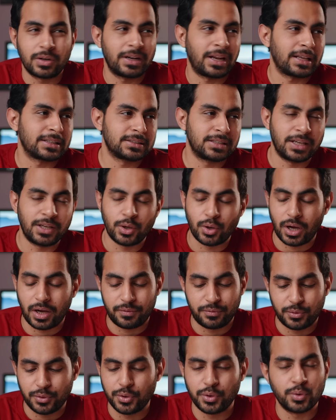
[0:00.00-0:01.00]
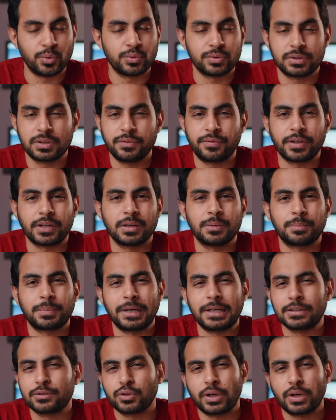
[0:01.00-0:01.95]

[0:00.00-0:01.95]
next day you have to use the fingerprint.